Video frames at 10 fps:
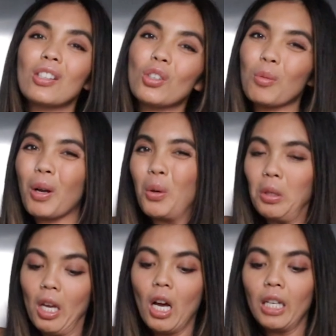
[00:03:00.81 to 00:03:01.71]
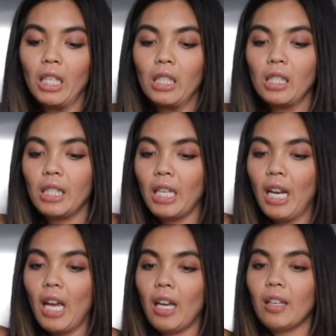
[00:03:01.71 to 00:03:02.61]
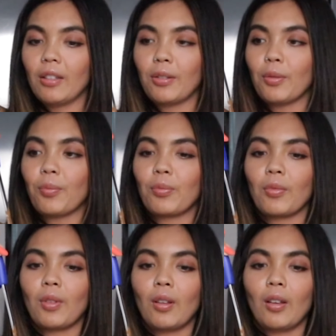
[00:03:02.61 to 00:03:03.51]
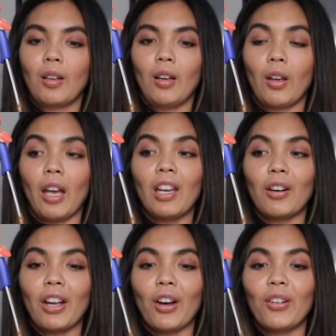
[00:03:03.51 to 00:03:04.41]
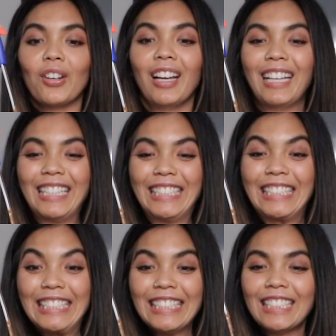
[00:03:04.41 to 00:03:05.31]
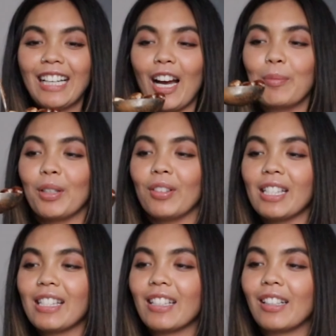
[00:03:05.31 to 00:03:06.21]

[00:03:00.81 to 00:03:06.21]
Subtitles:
guess you're my only audience today. Okay, here I go. I'm nervous.